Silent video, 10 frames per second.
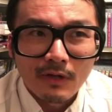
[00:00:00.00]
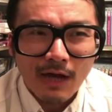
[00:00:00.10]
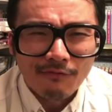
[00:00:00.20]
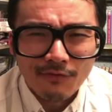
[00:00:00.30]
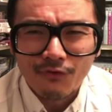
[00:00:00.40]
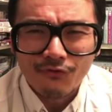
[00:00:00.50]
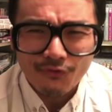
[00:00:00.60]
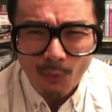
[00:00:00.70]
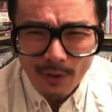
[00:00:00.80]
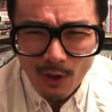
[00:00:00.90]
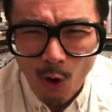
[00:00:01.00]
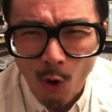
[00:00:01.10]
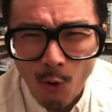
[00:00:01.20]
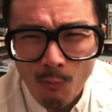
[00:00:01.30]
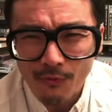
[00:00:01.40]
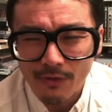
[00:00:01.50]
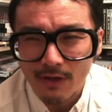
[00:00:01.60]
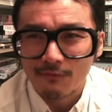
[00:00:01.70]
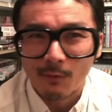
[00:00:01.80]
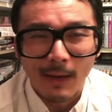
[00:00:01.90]
I feel so at home with
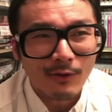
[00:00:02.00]
that film.